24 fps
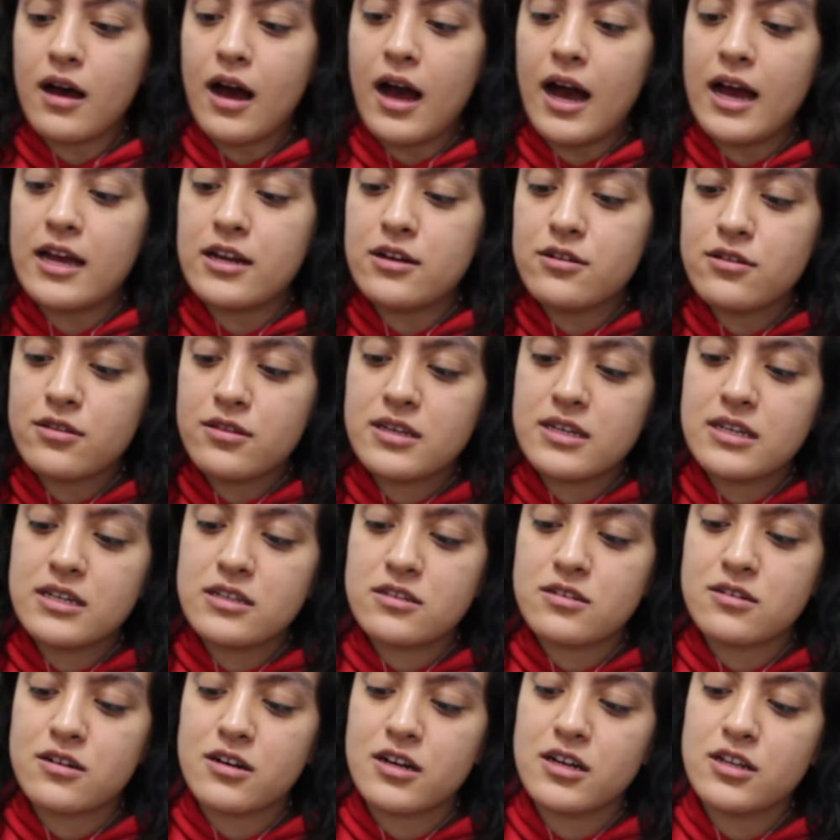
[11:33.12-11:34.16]
I don't think
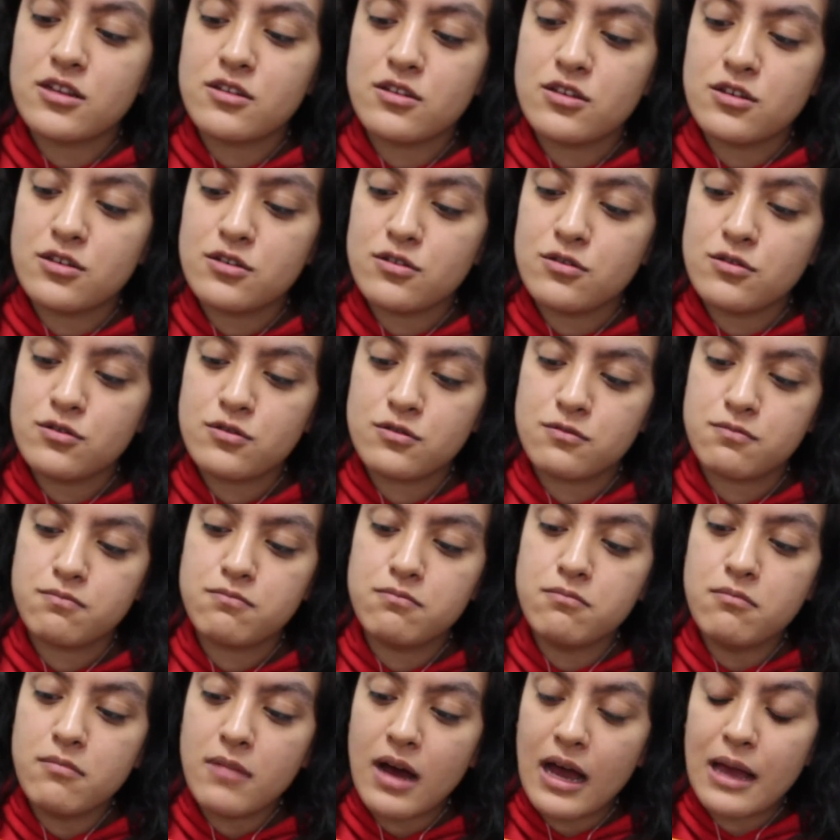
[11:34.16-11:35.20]
it's hard to use.
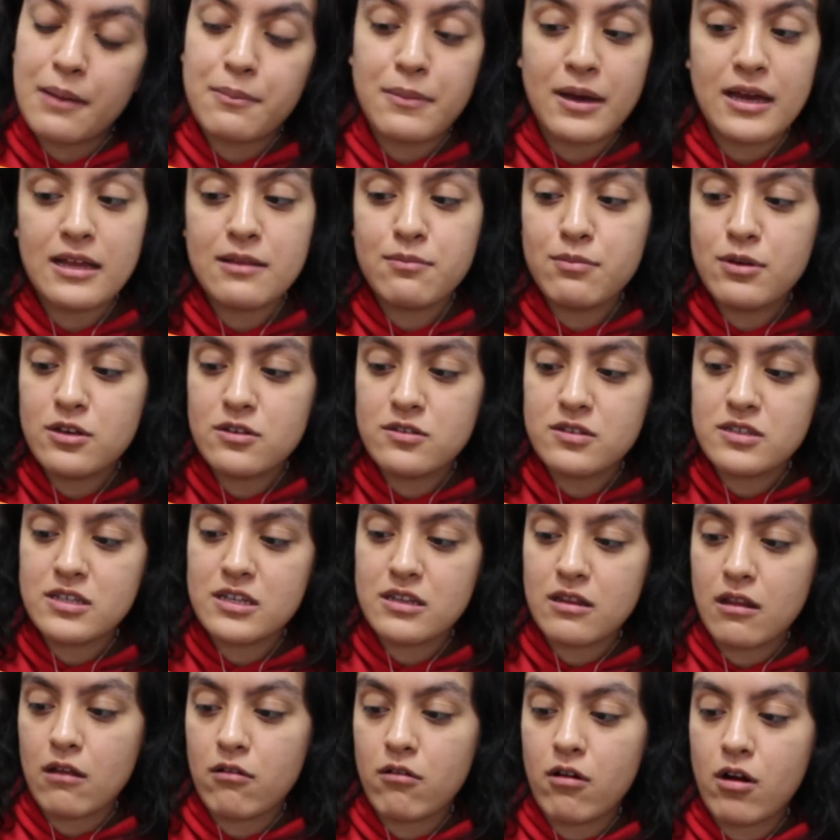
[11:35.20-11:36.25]
I might be using
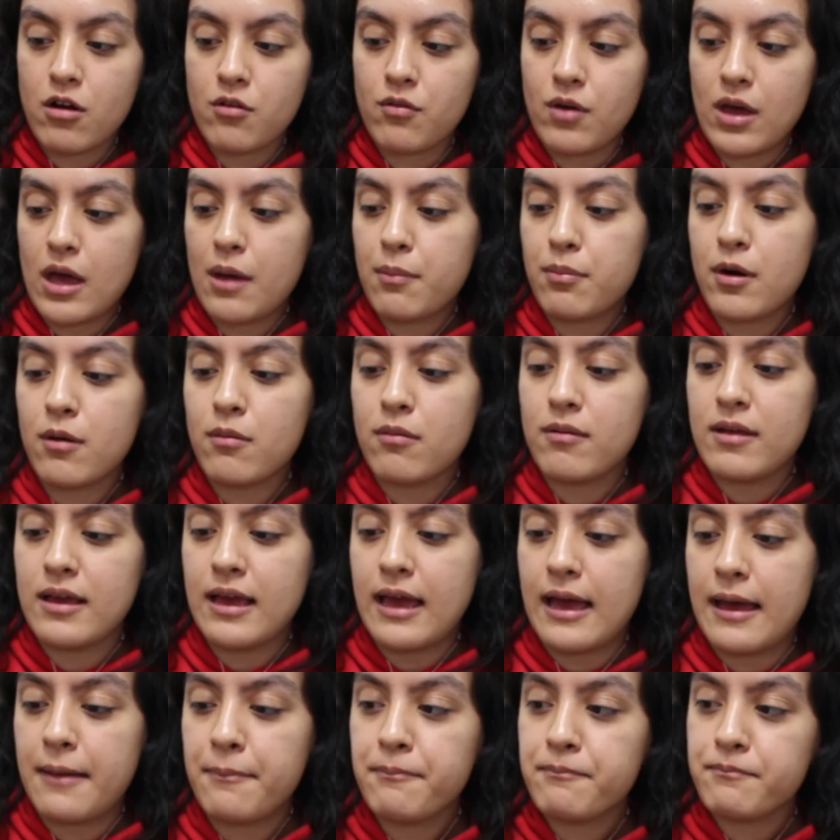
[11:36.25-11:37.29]
it the wrong way, I
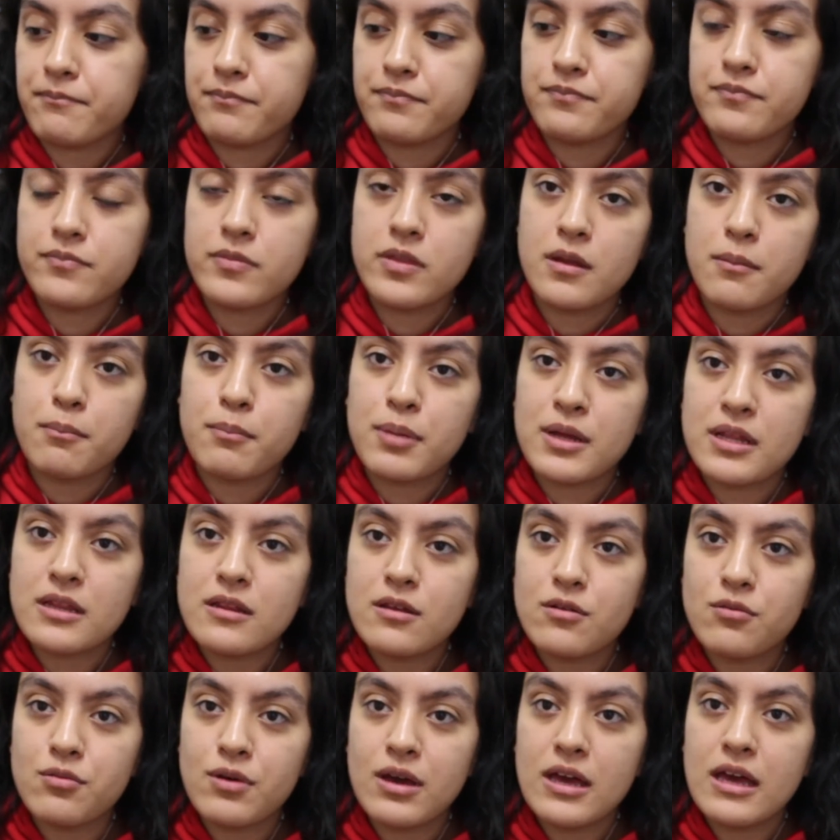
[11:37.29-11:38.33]
probably am. But
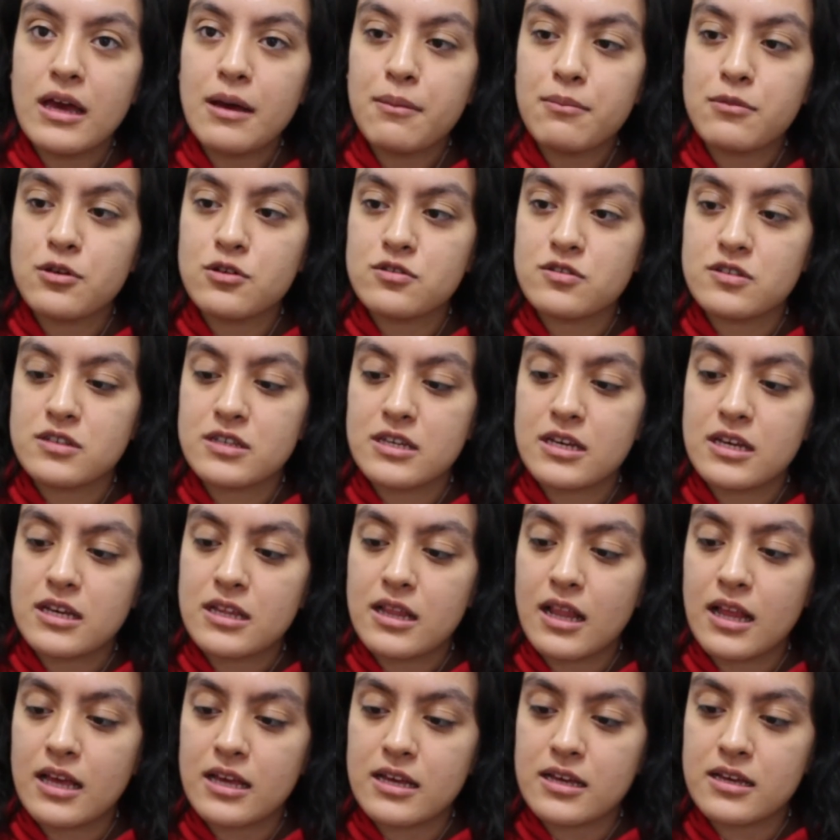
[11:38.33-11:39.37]
the way I'm using
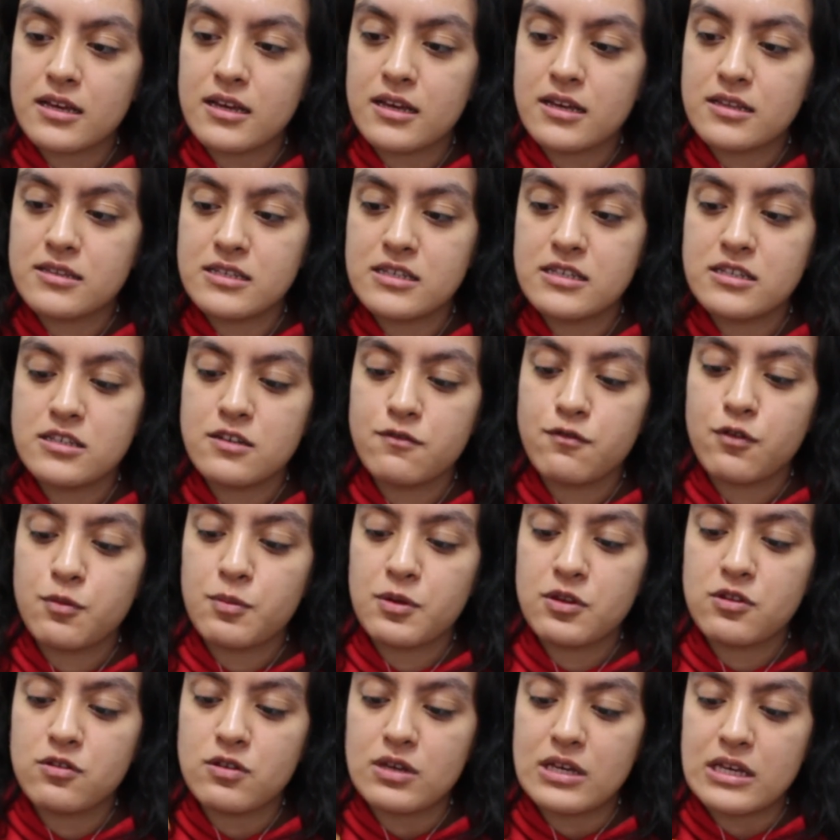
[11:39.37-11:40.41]
it, like, it's easy for
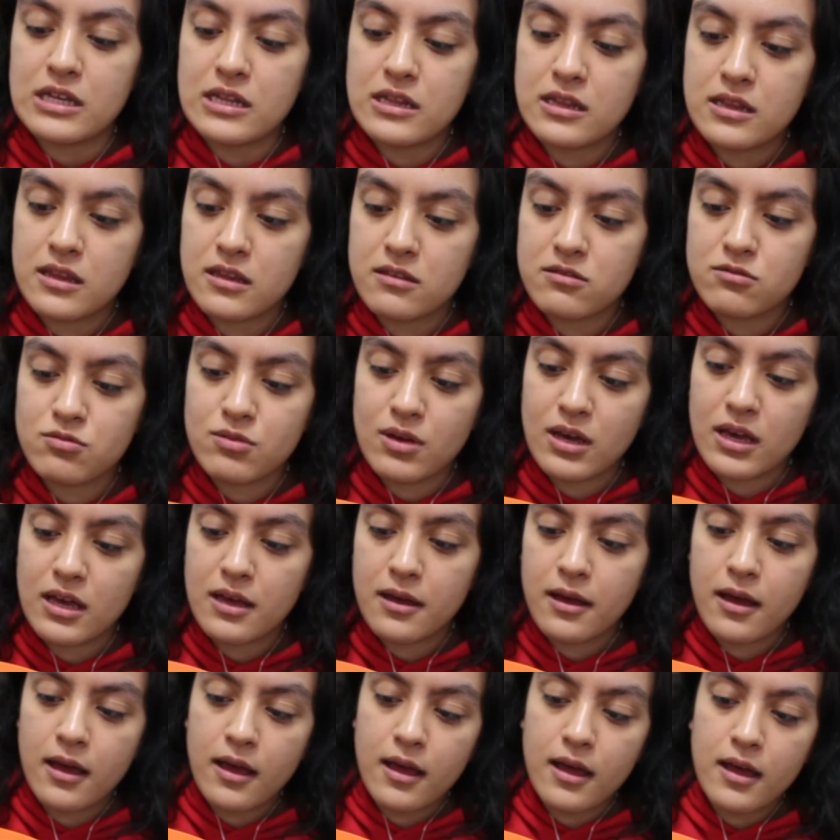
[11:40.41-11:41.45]
me to eat this
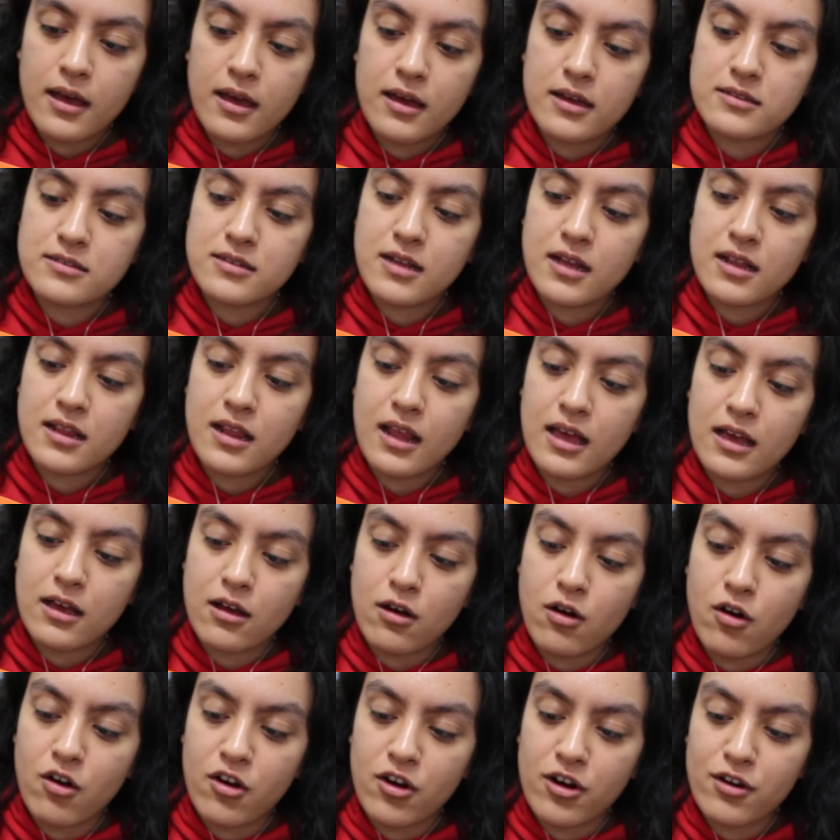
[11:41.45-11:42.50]
way. It's not like
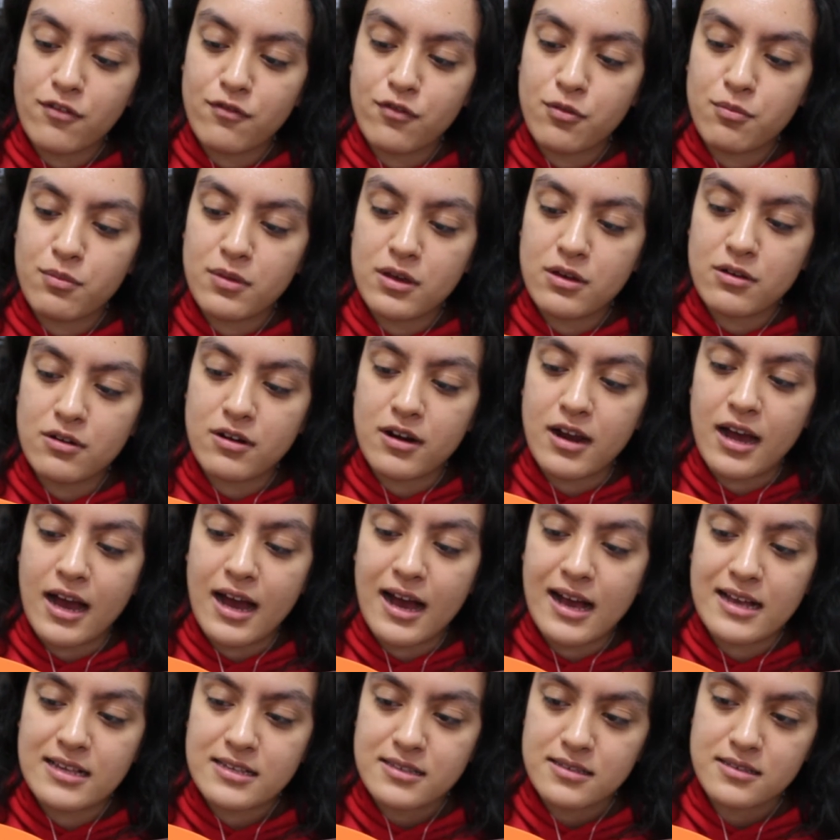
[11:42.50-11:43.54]
hard for me or a,
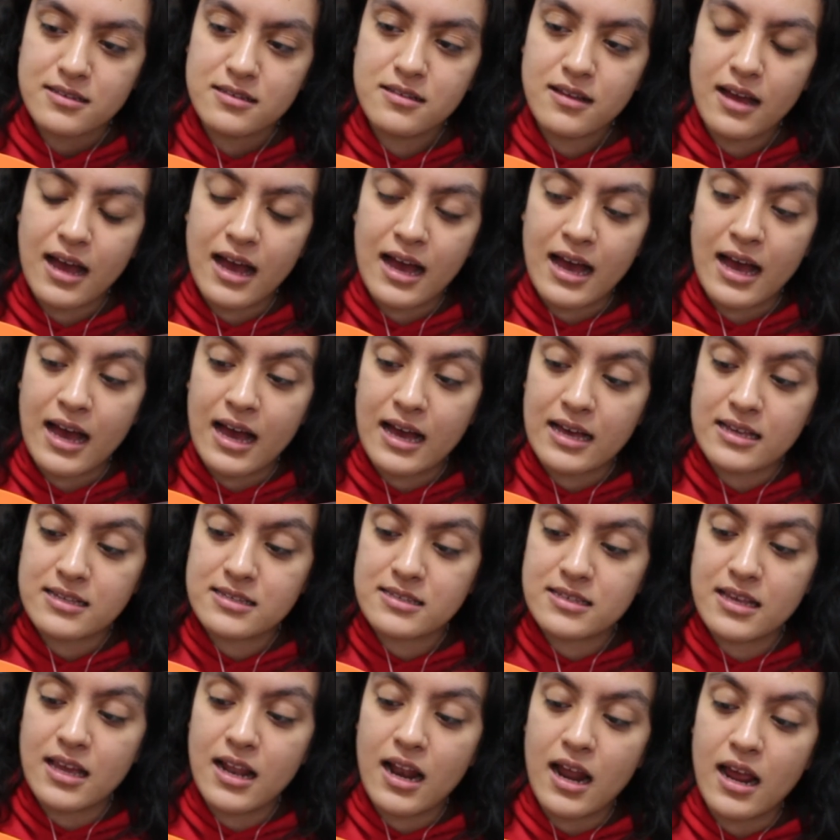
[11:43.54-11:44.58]
ha a
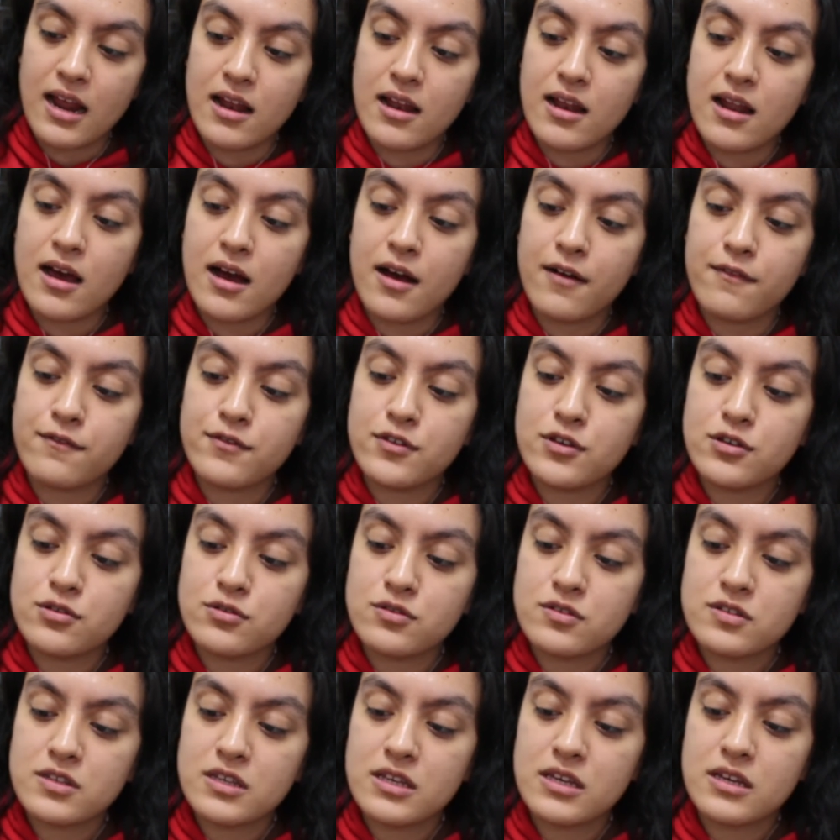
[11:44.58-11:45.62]
hassle. I love
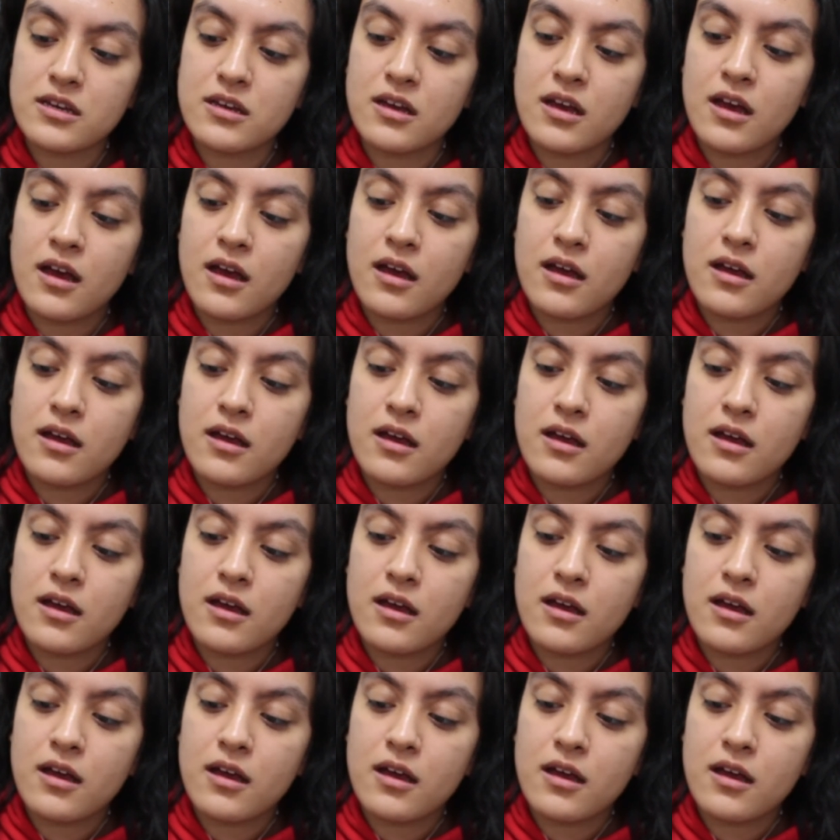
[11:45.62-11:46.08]
using